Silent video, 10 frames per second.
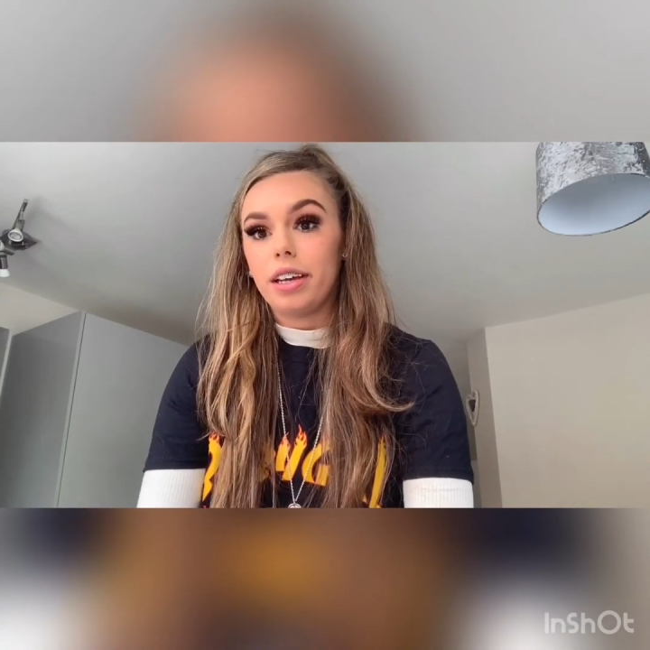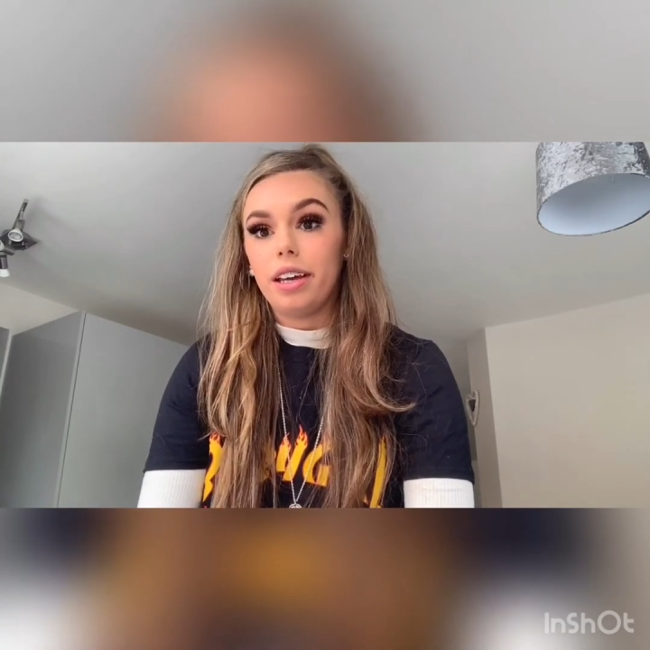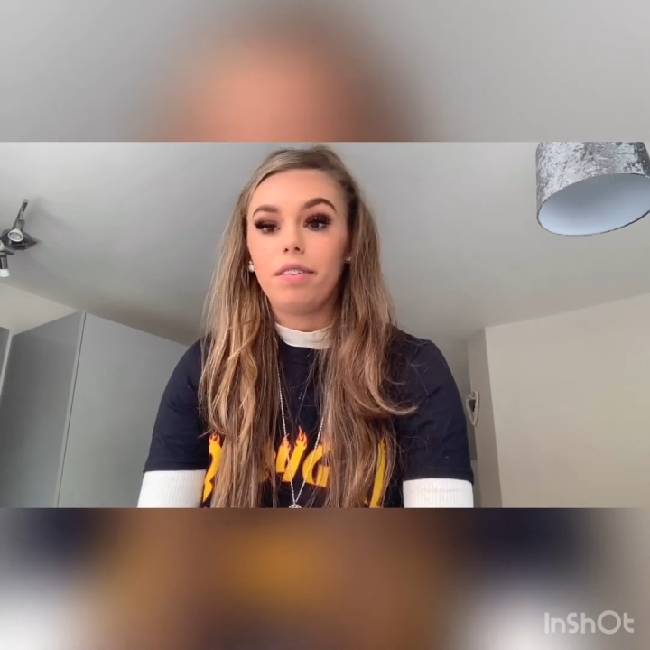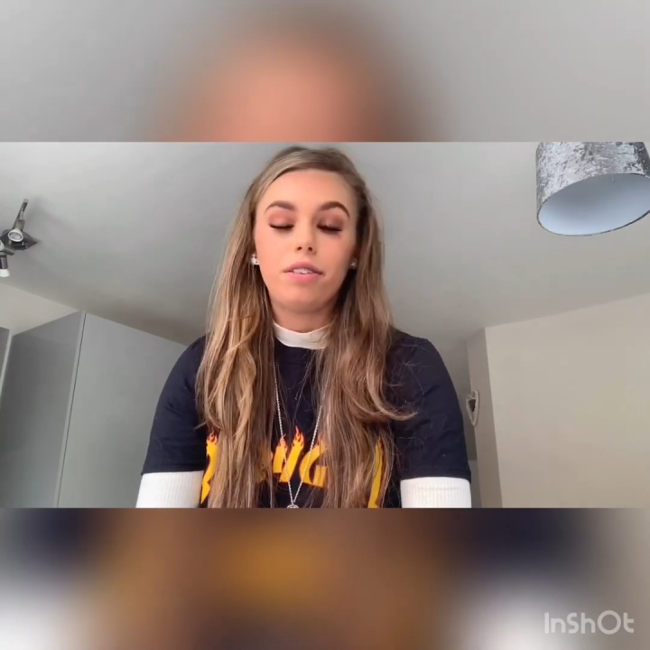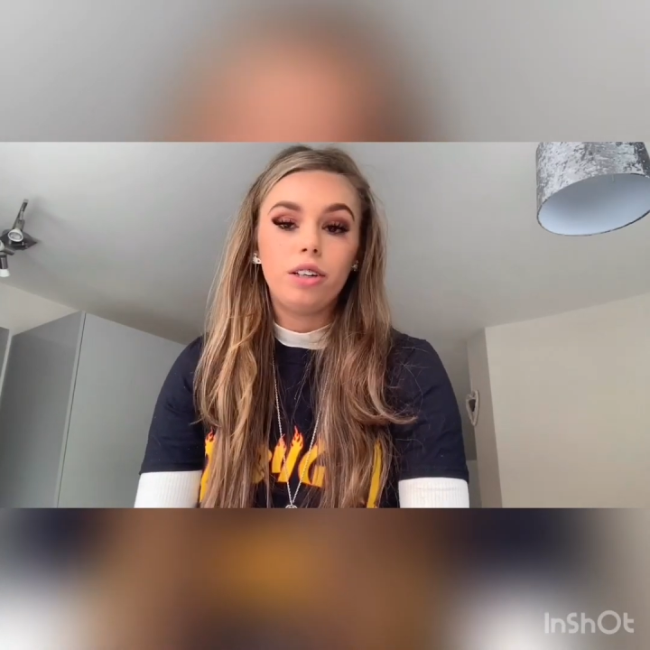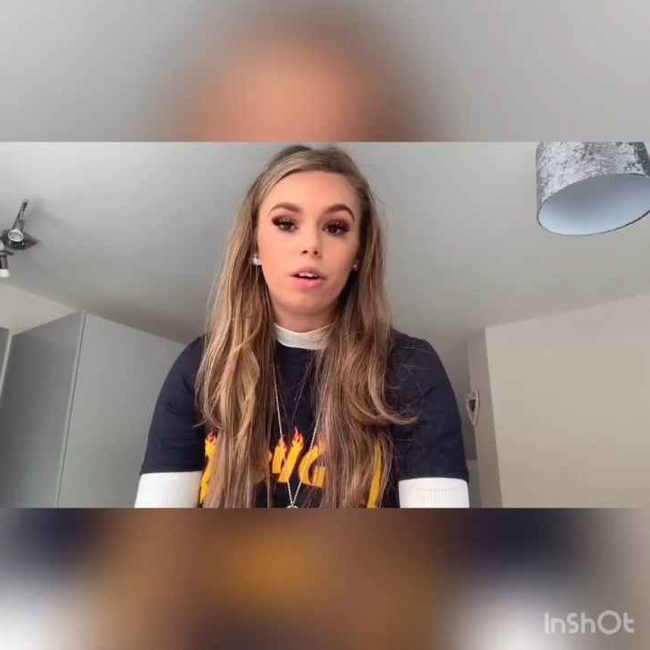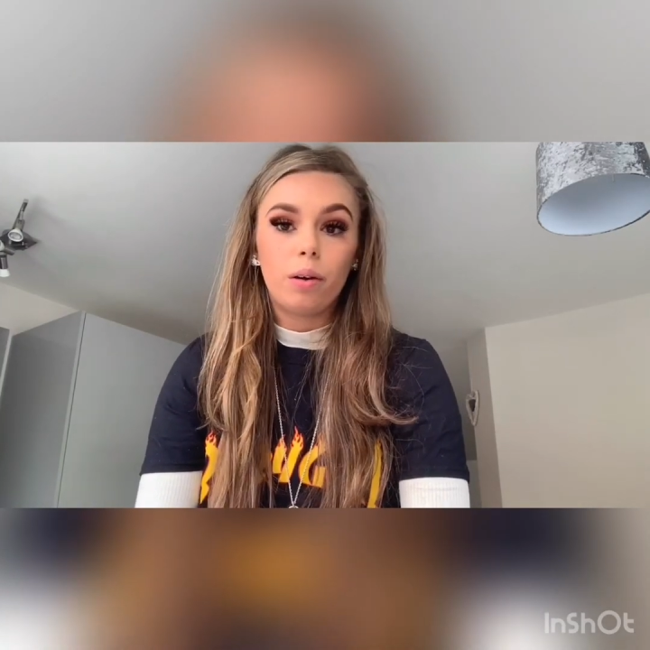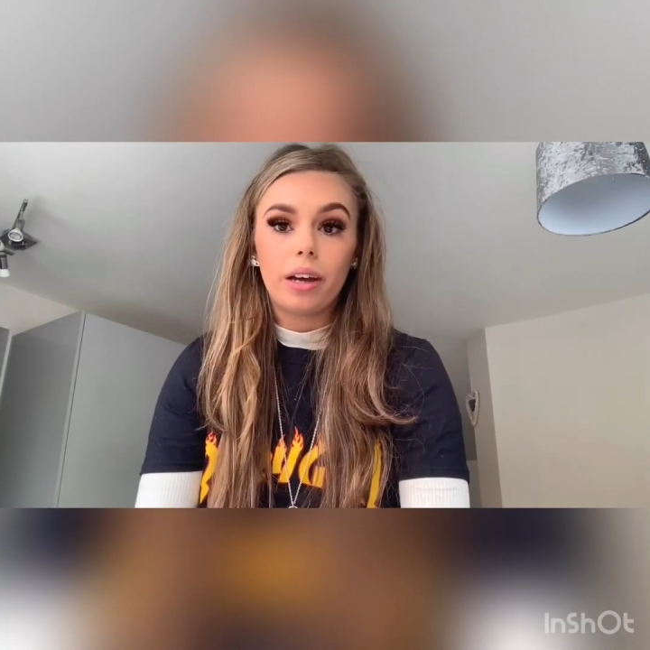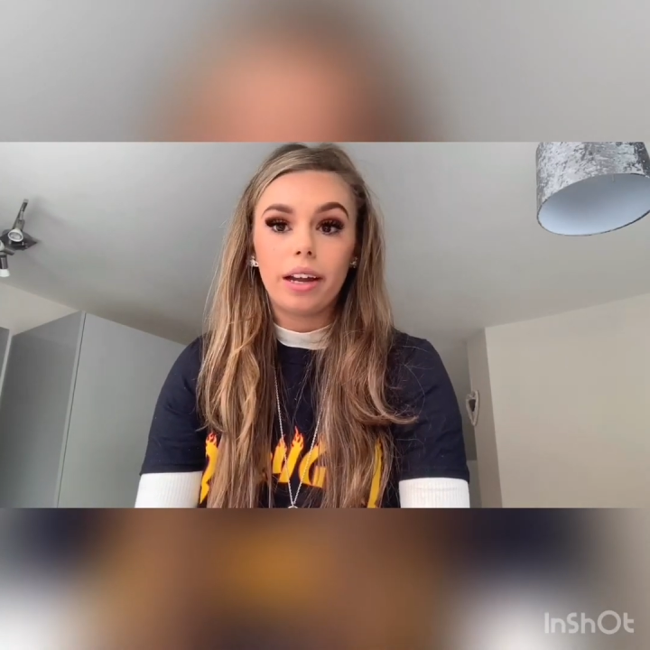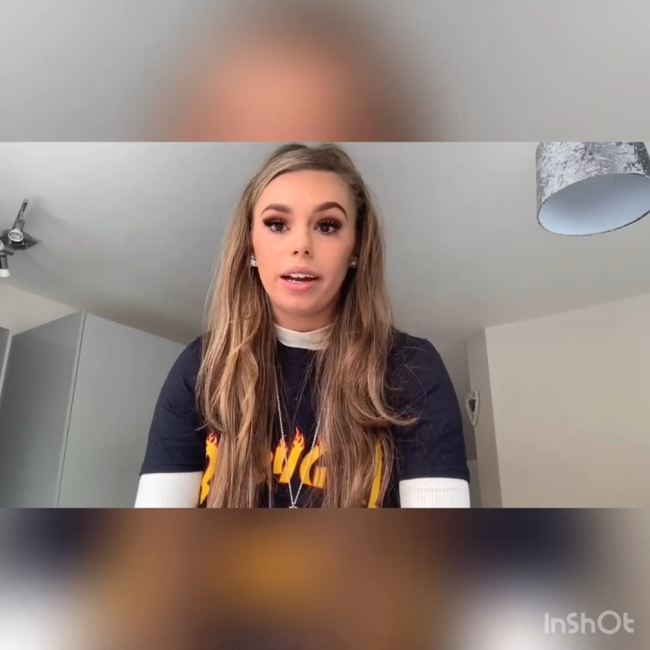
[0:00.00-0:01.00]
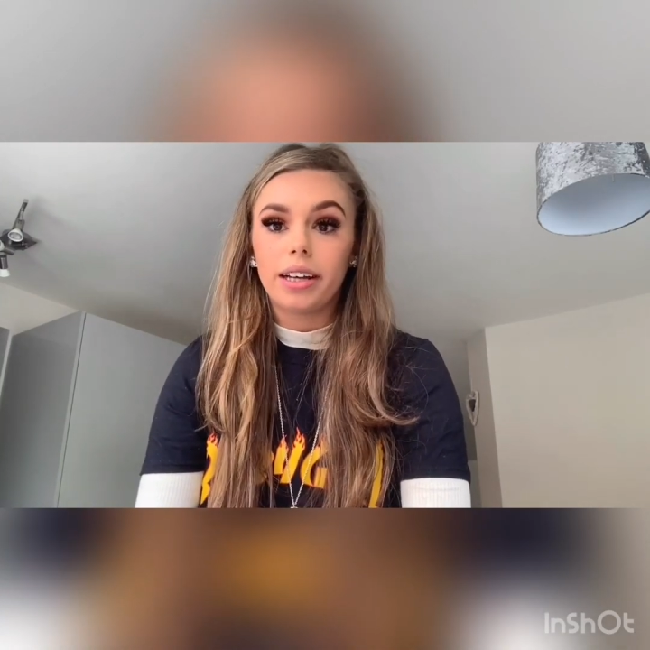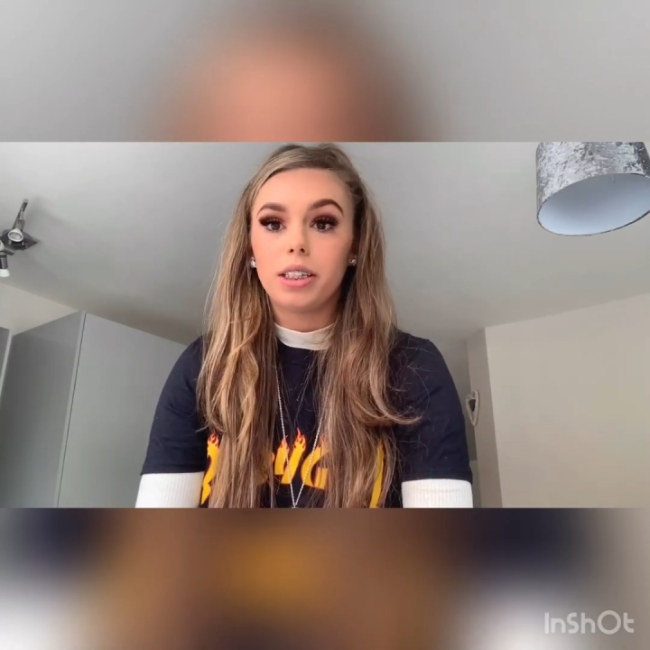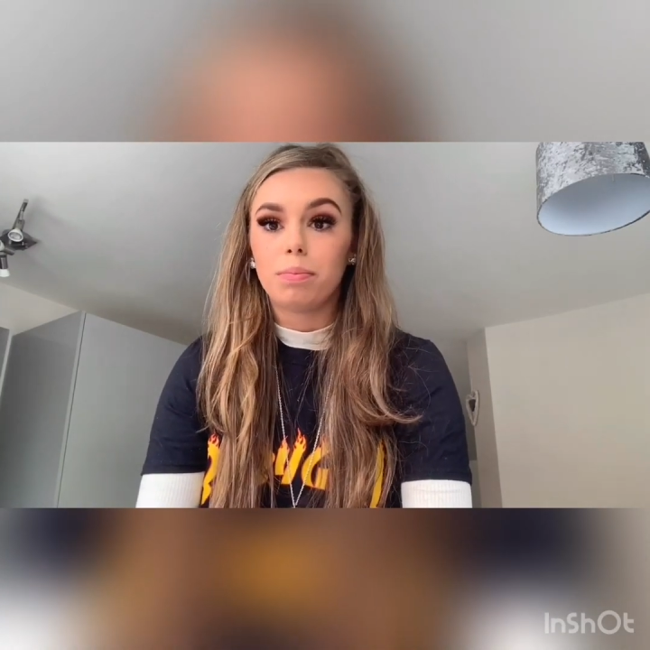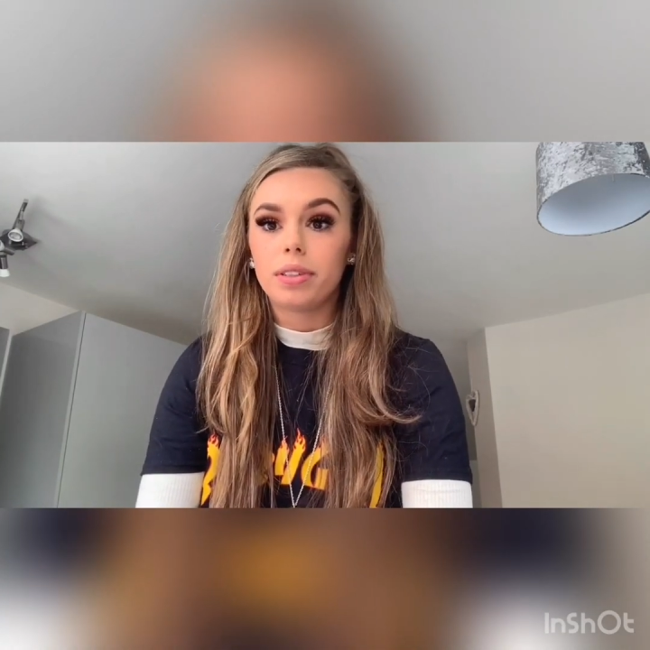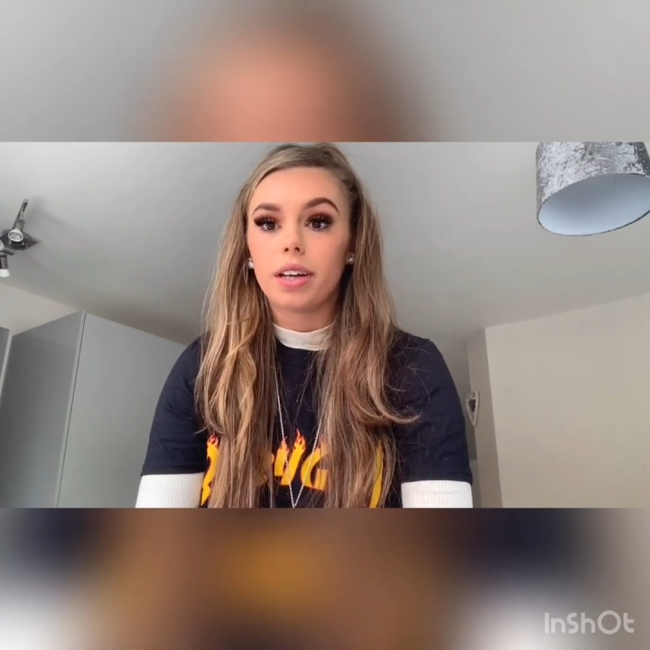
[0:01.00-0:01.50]
if you don't get
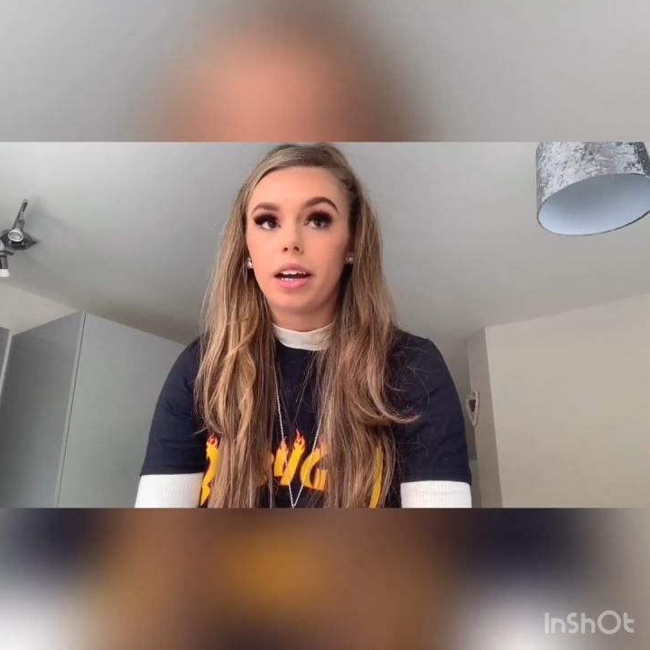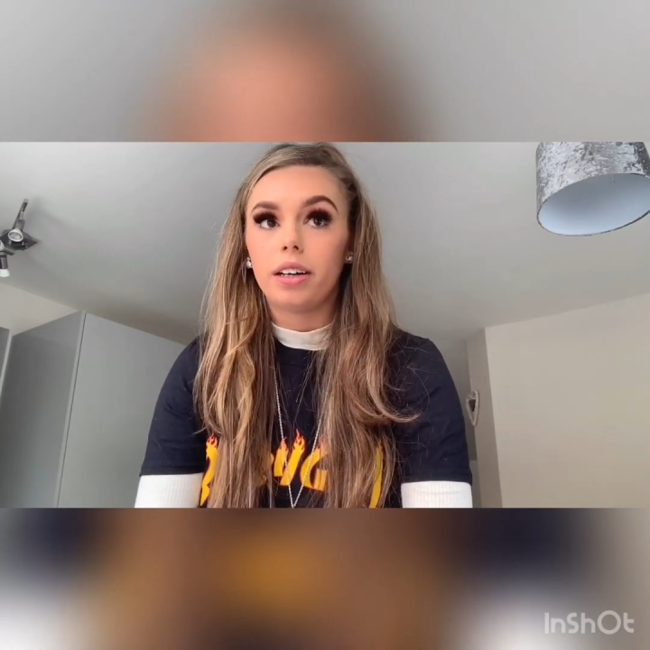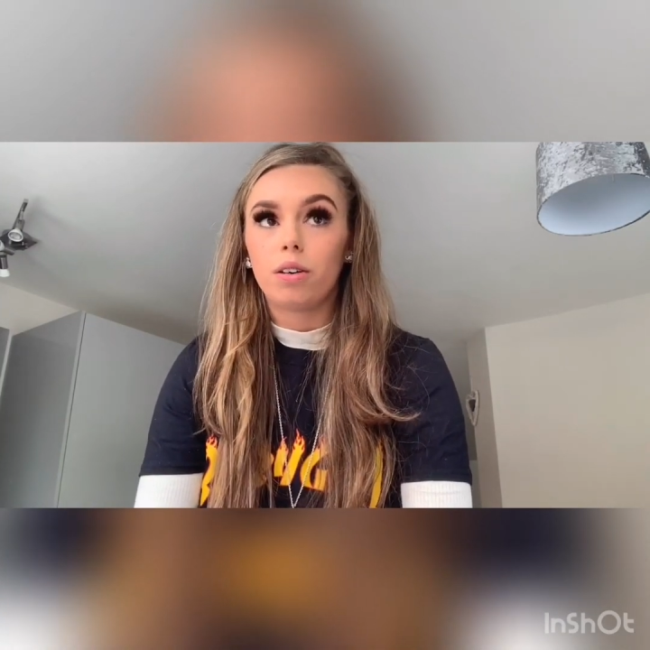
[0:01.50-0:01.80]
90%